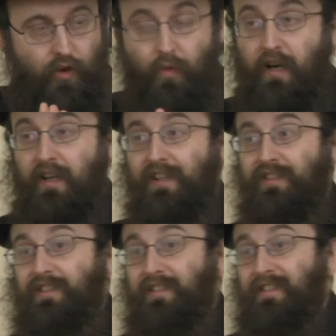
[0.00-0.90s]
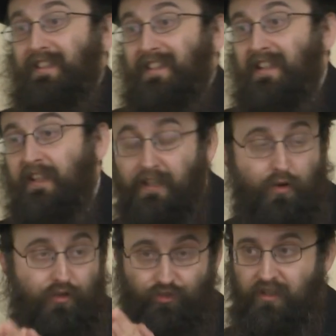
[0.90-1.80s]
where he
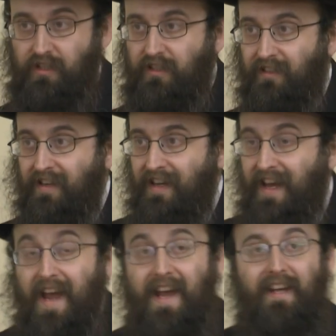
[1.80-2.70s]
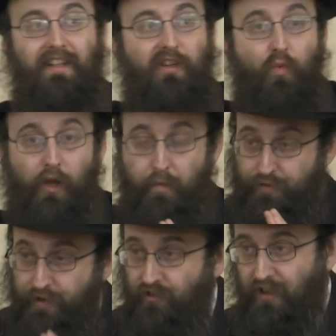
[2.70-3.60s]
or she will
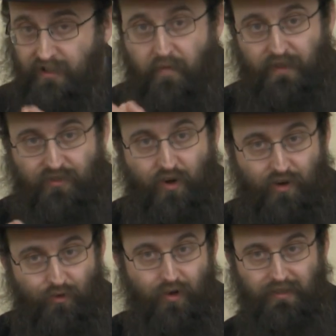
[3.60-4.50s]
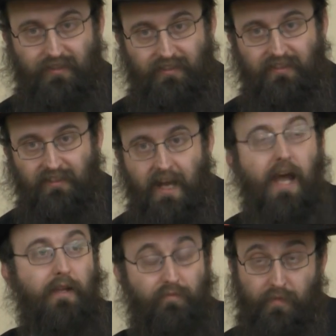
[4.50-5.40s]
appreciate something is going wrong
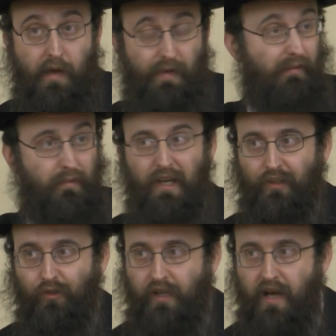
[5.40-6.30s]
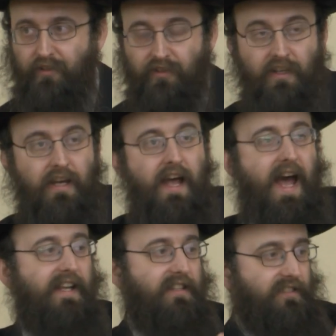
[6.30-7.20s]
and be able to be on the lookout,
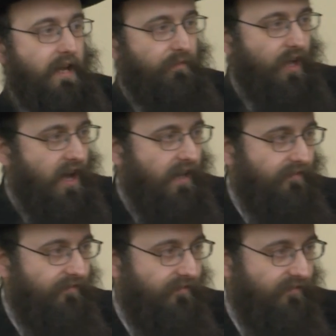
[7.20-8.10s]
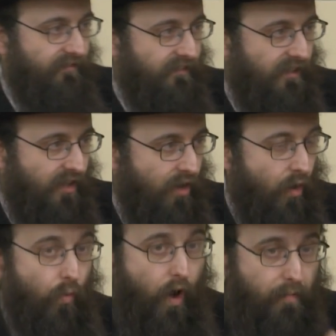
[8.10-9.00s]
and at the same time
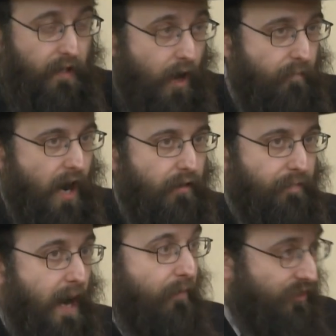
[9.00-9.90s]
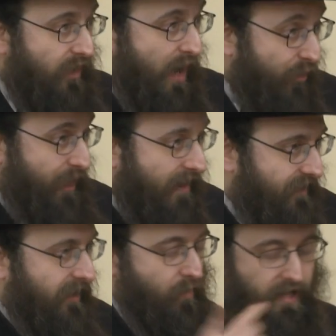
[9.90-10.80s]
won't become part of the problem because you're also
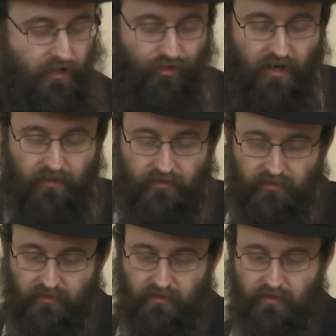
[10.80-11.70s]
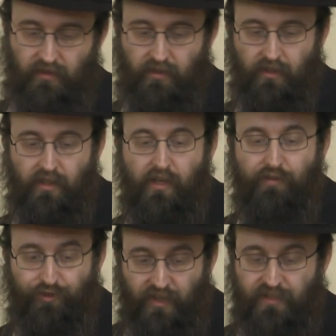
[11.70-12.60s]
having yichud with that child.
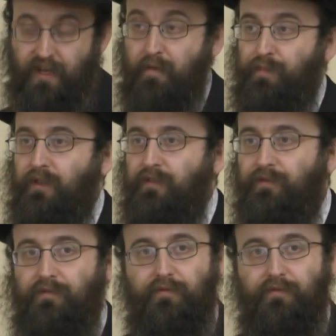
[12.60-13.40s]
For example,